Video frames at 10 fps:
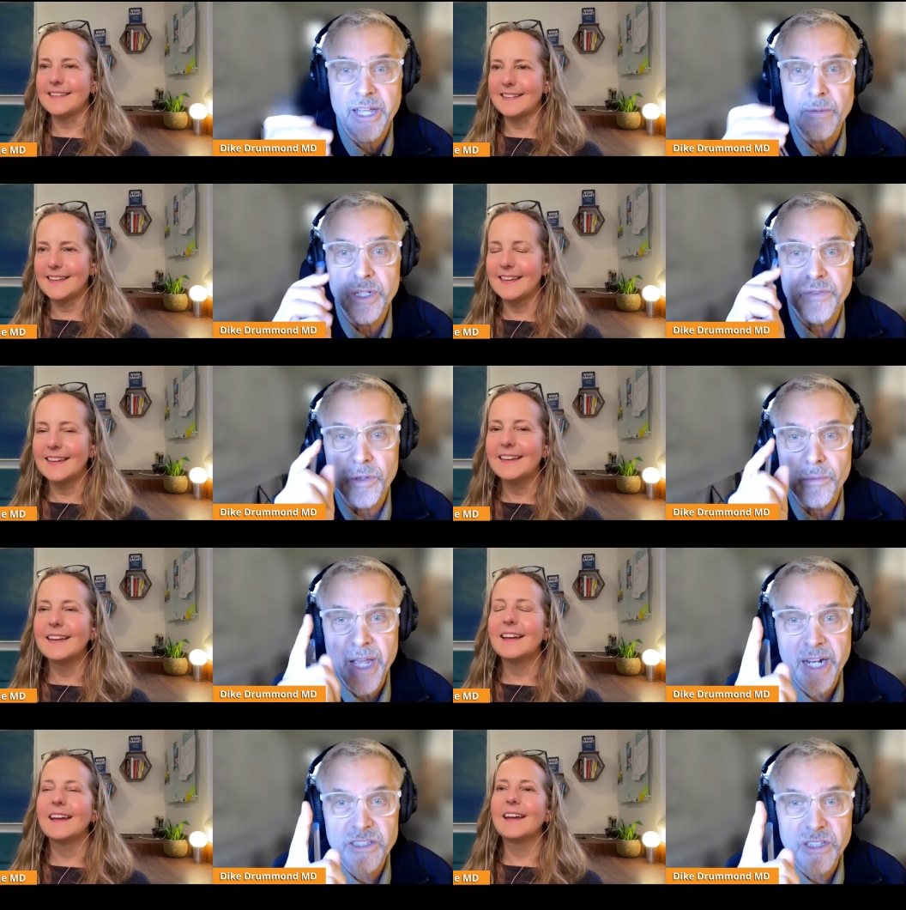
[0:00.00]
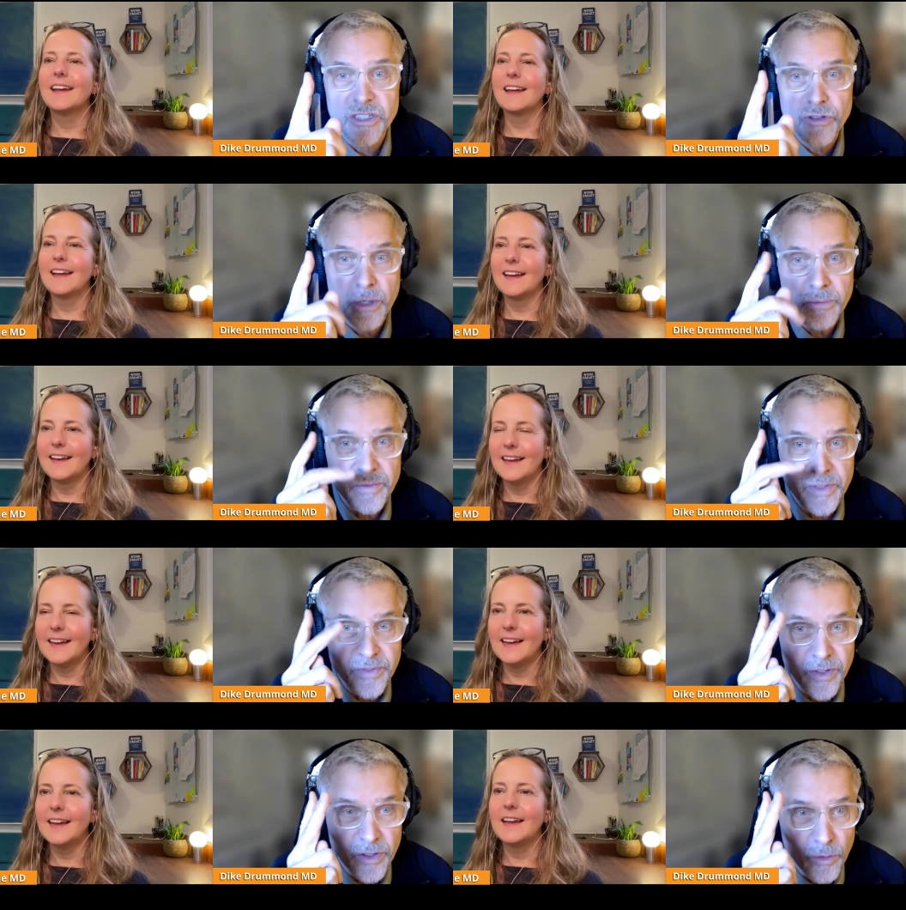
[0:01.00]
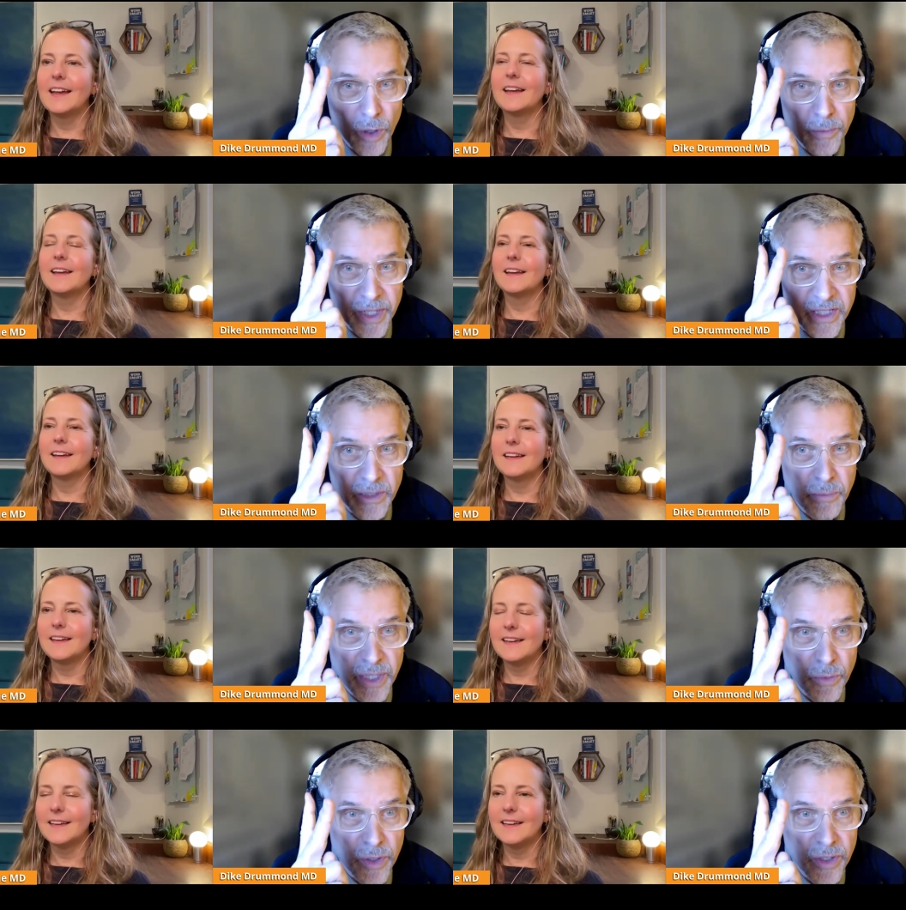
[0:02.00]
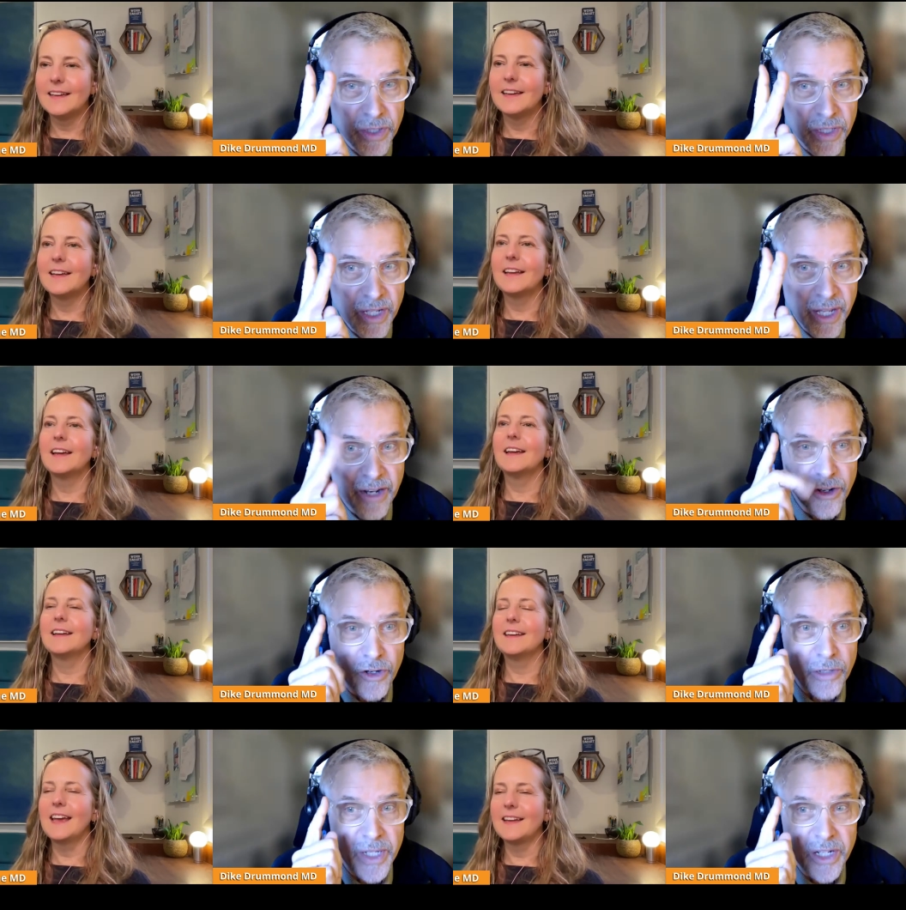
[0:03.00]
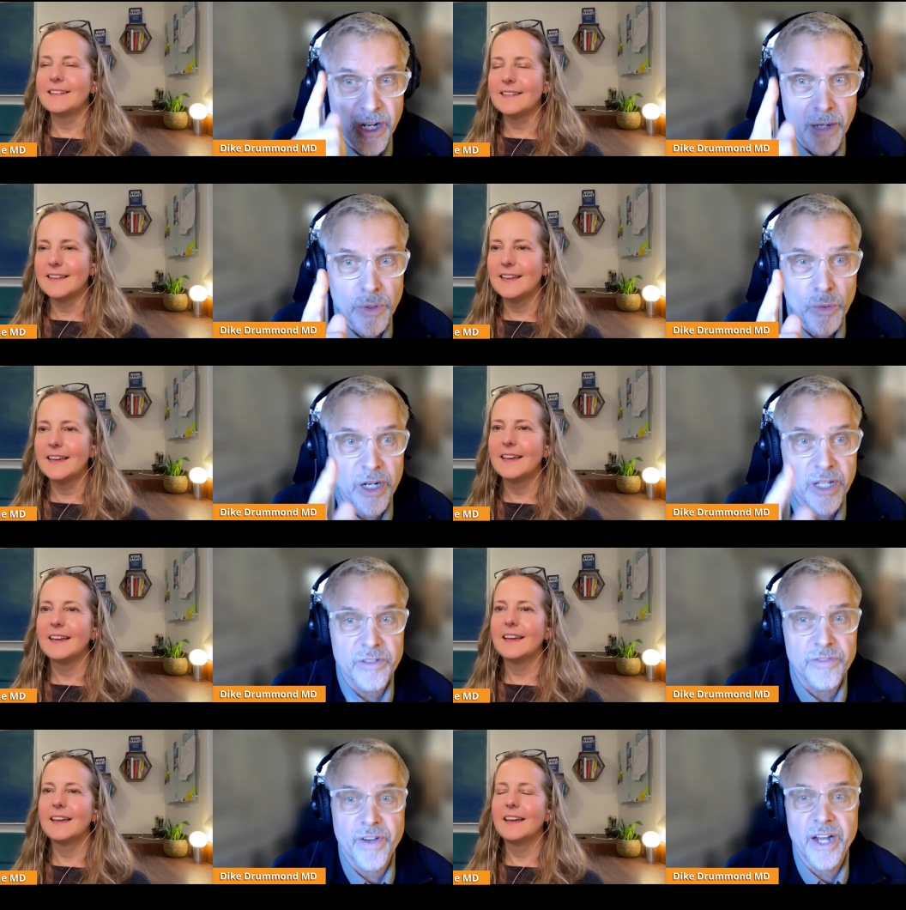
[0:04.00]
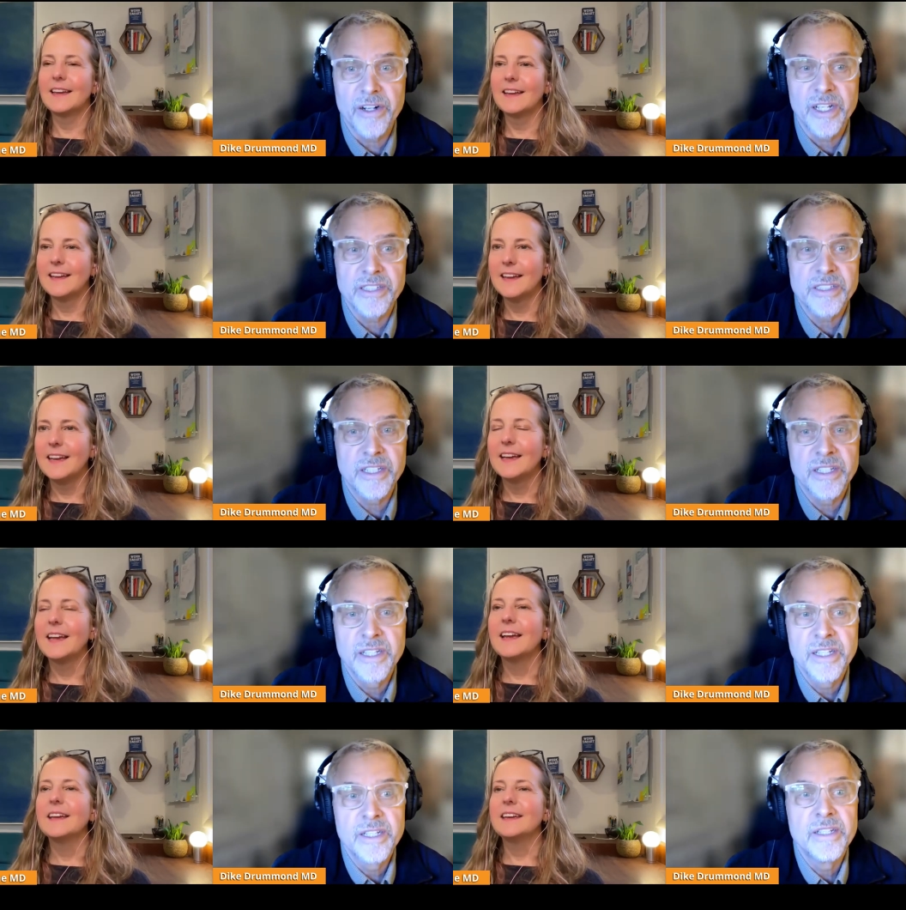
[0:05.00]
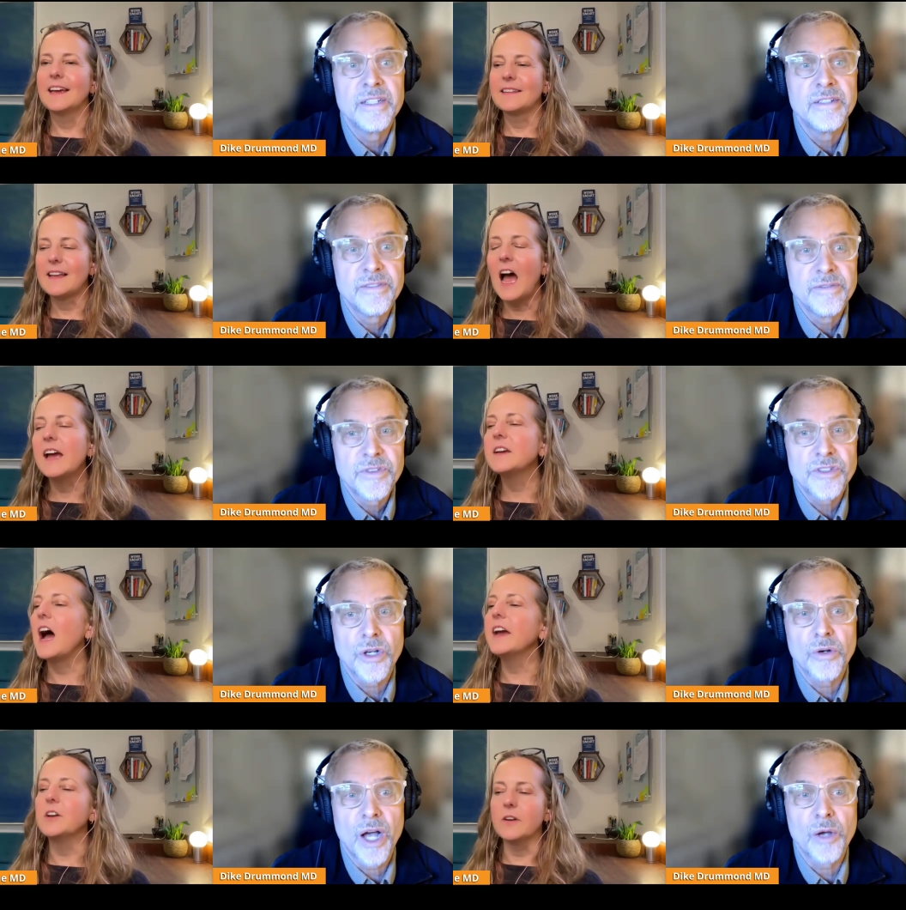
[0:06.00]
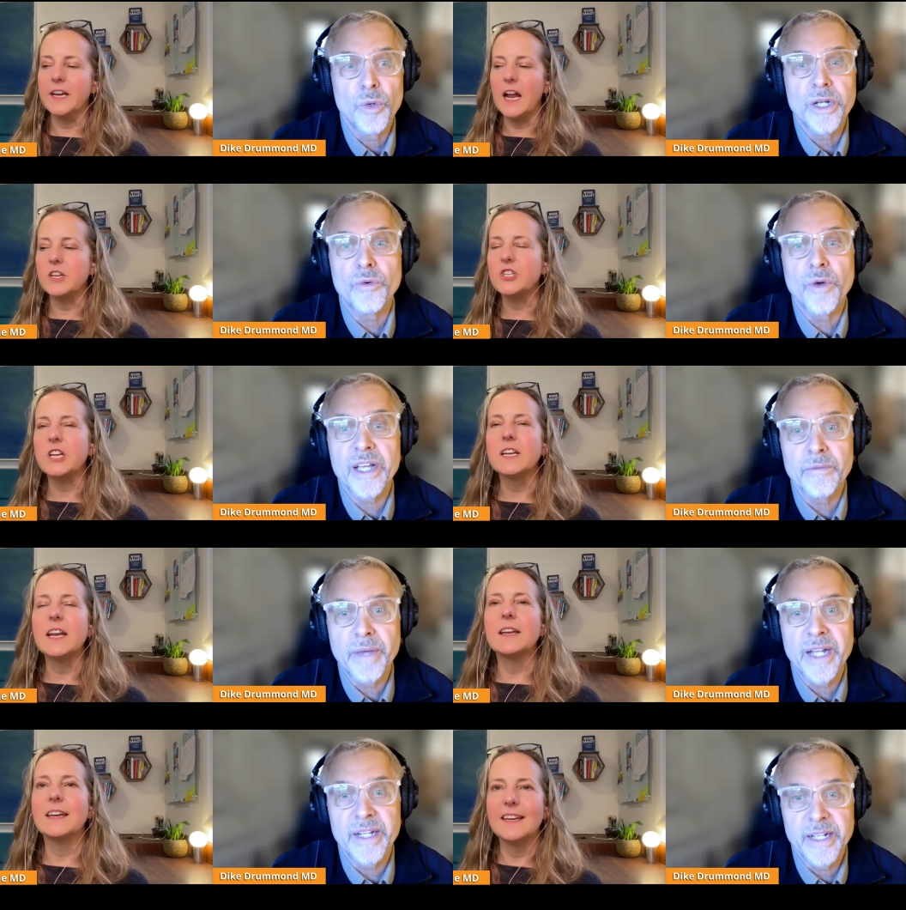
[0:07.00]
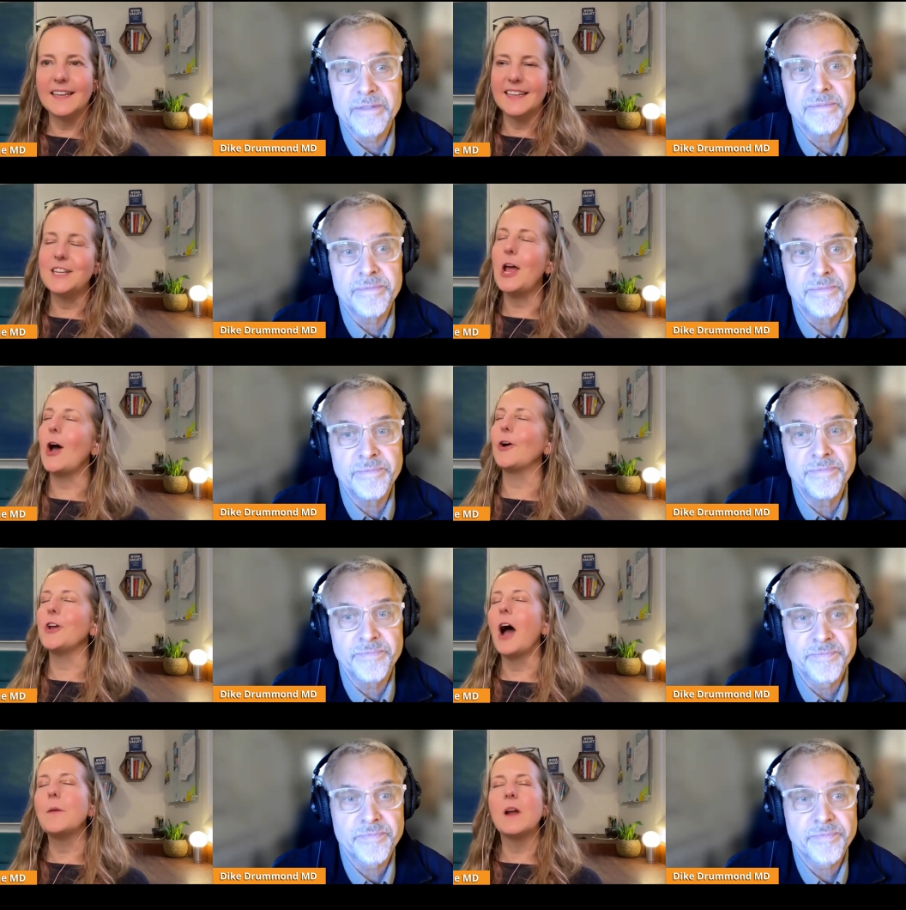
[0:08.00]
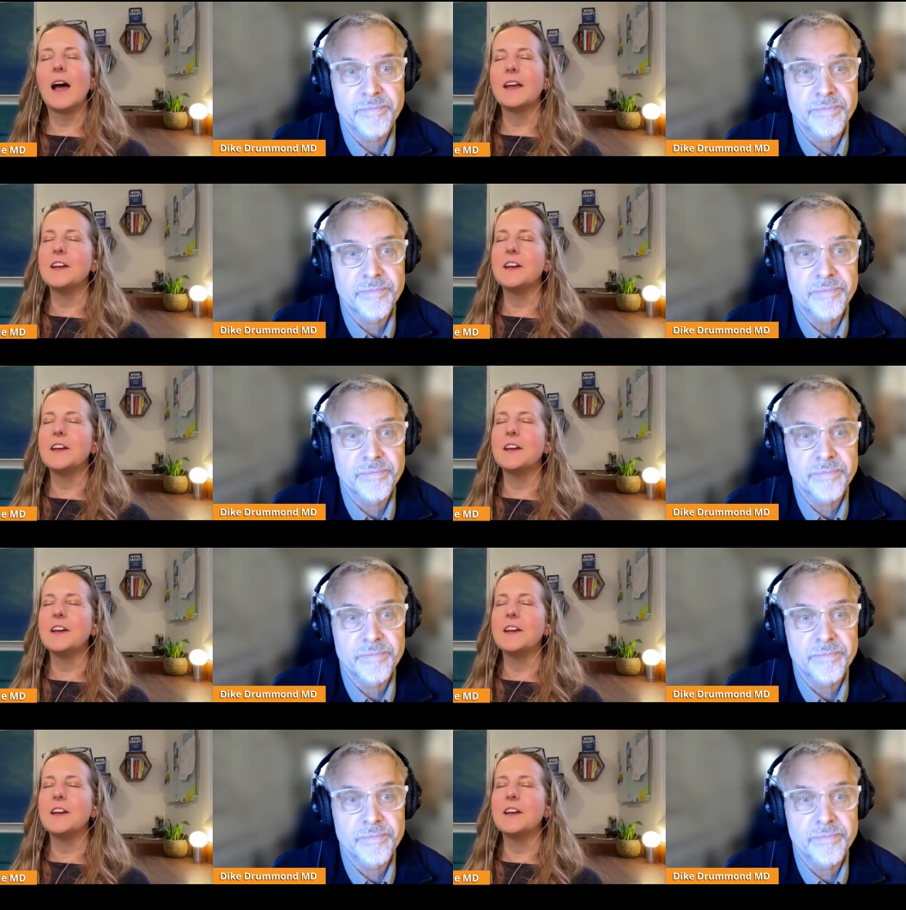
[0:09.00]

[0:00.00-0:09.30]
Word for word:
Speaker 1: get labeled. If you're a man, it's disruptive. If you're a woman, it's the B word, and they're going to yes. be number one on the fire list.
Speaker 2: Yes, I, so I agree, I and I shouldn't recommend it. No, no, I'm not.